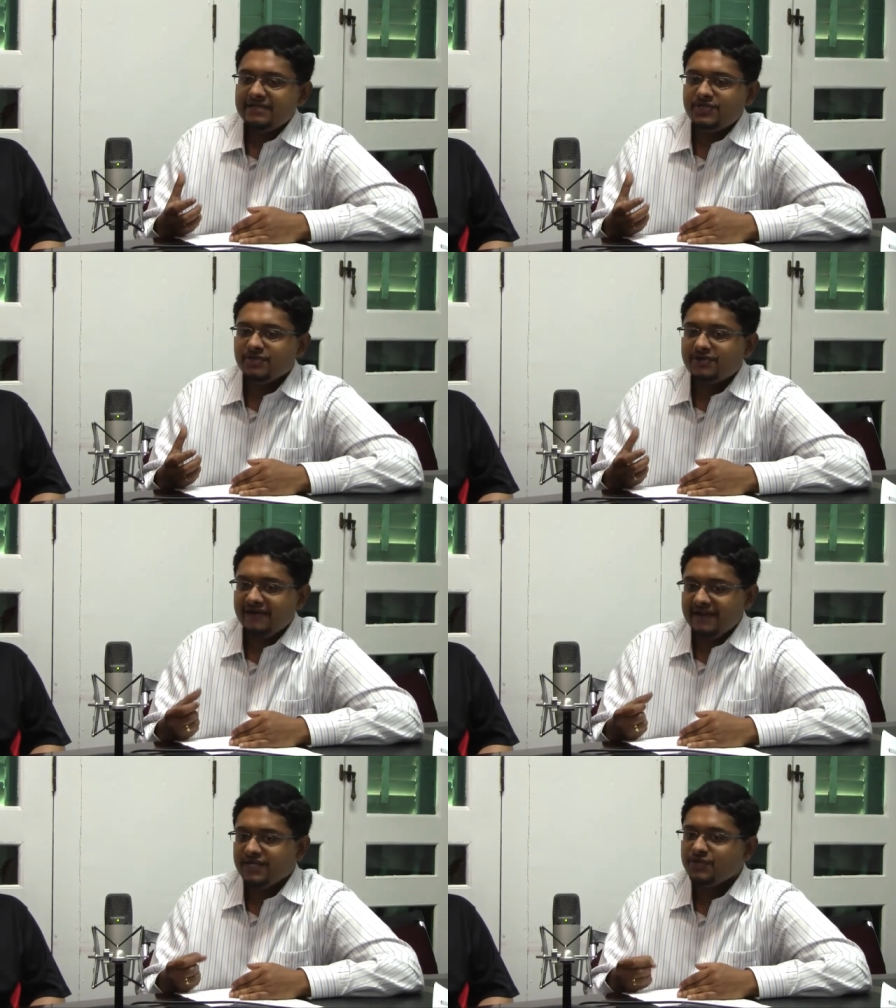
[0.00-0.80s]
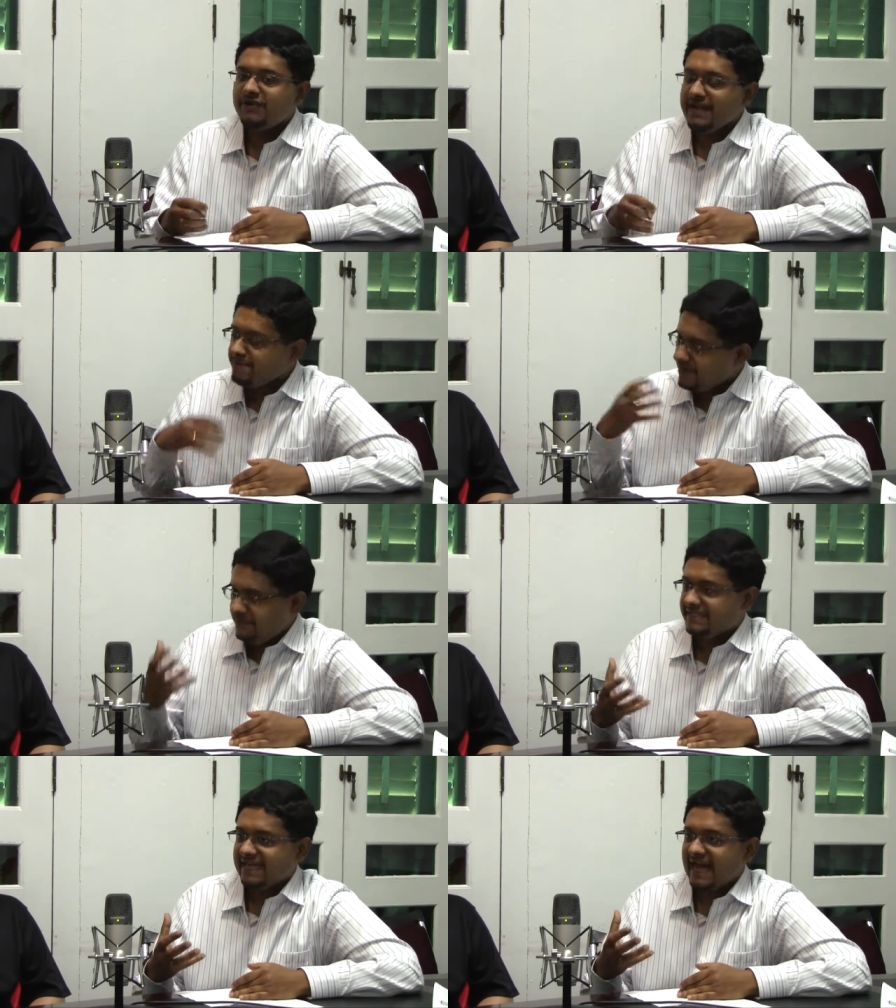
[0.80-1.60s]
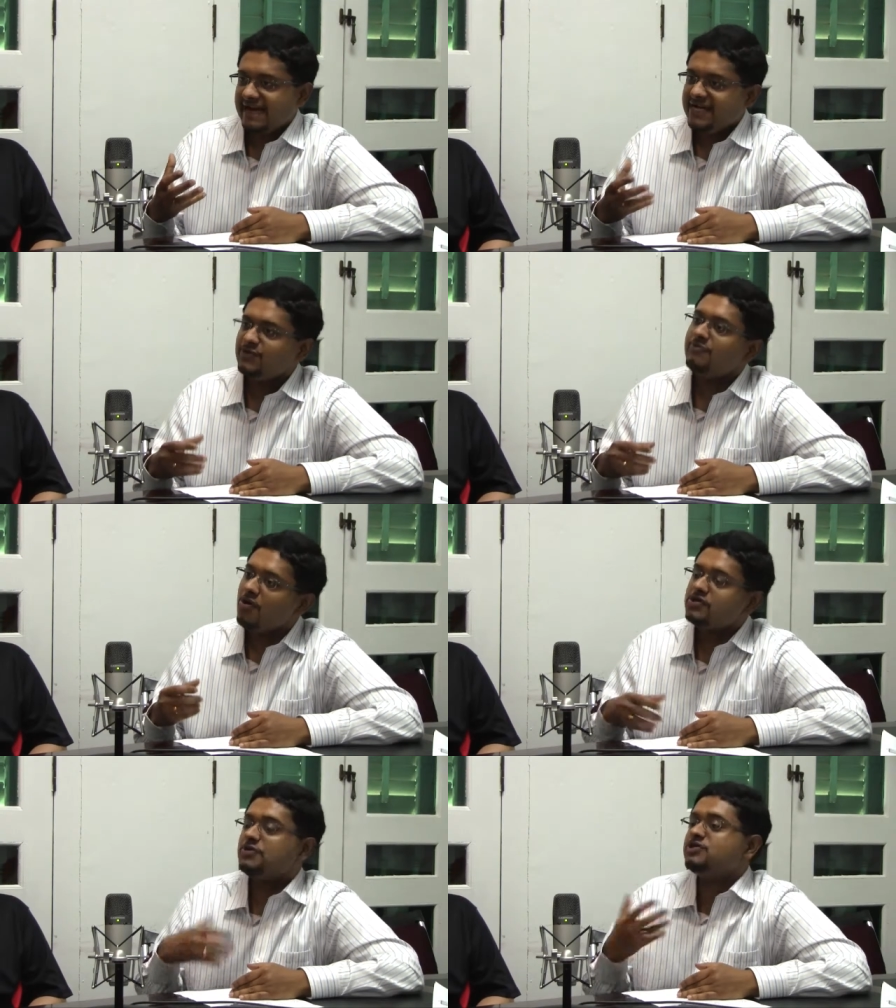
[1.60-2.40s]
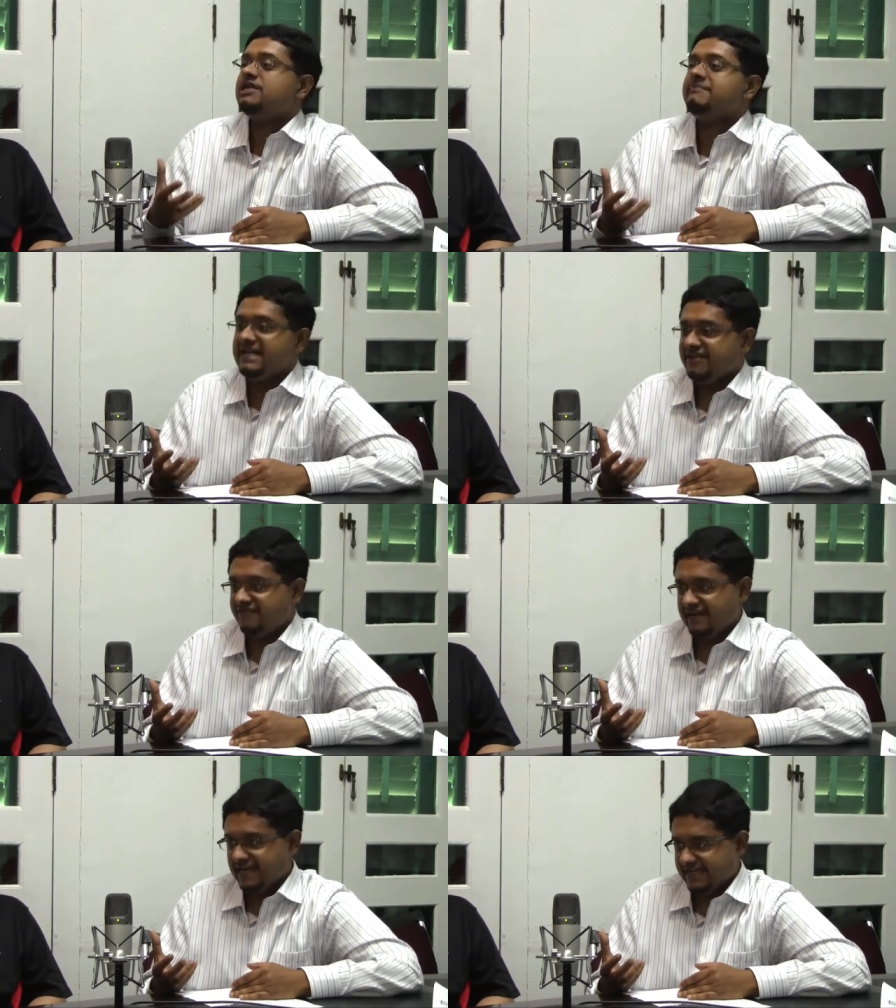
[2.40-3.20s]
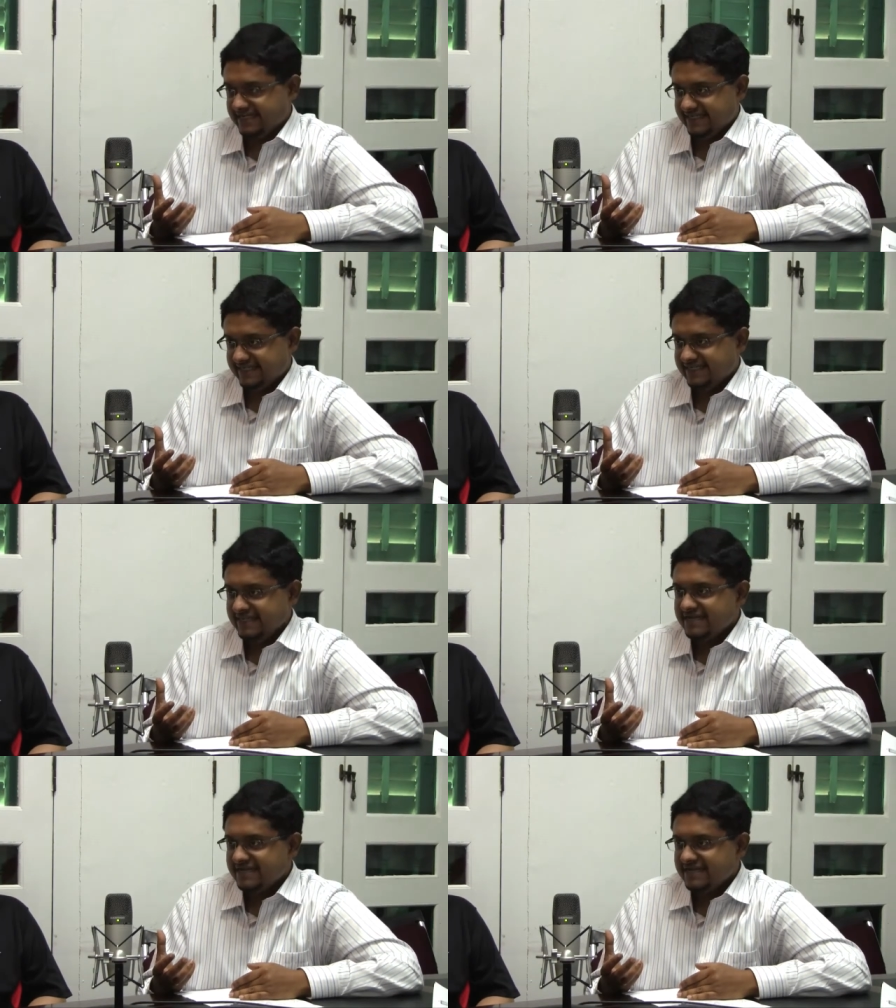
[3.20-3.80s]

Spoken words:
to repurpose that into more social media friendly content.